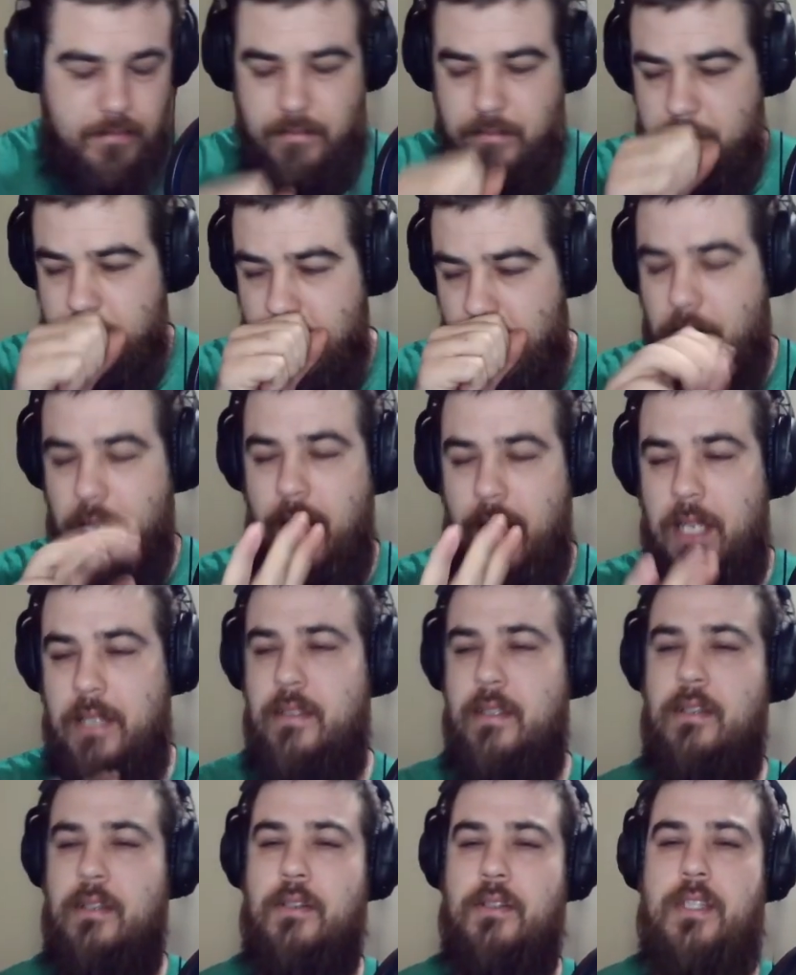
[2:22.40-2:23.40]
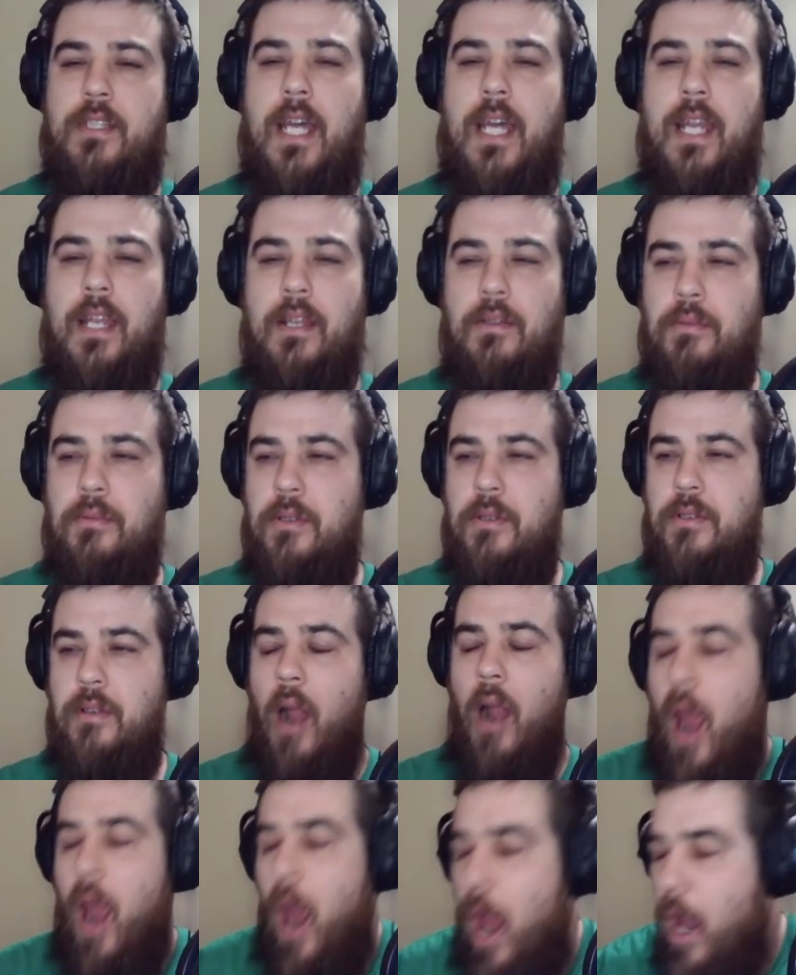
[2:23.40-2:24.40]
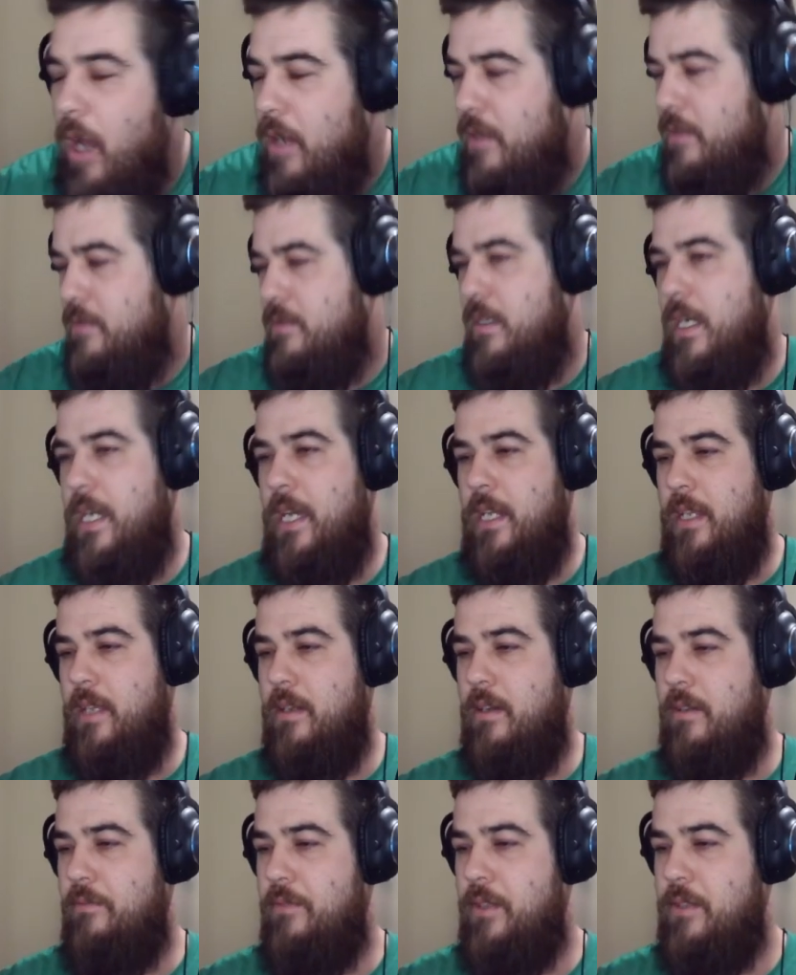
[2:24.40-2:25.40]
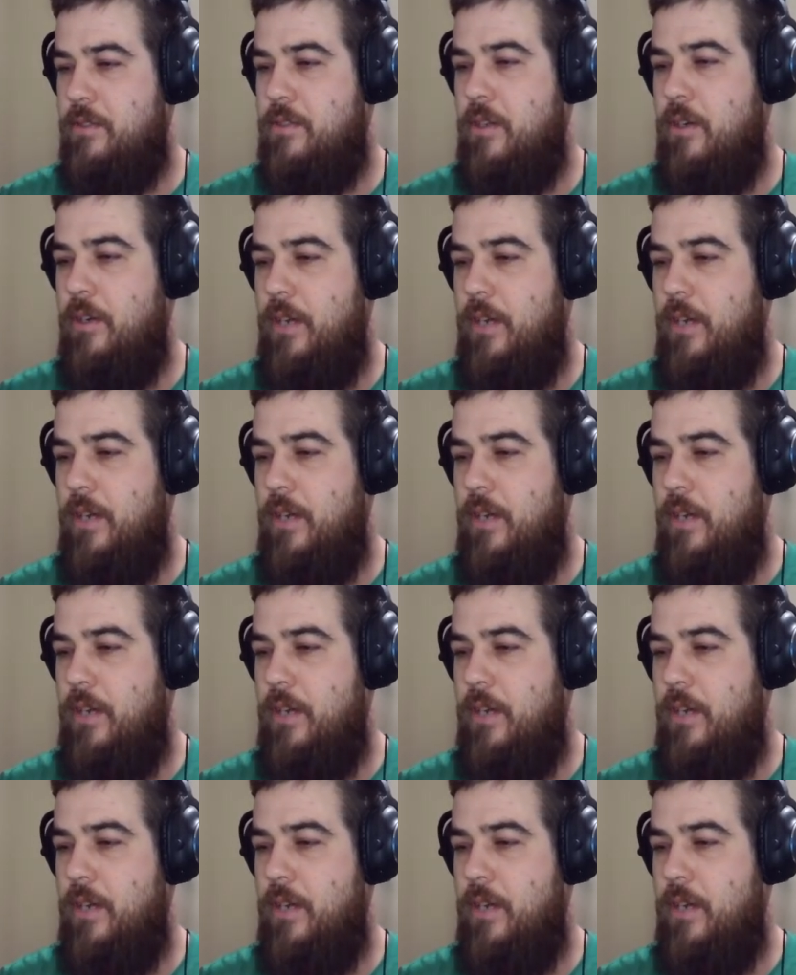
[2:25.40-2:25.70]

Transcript: Sorry, guys. There are settings. We're trying. Gotta get off this turn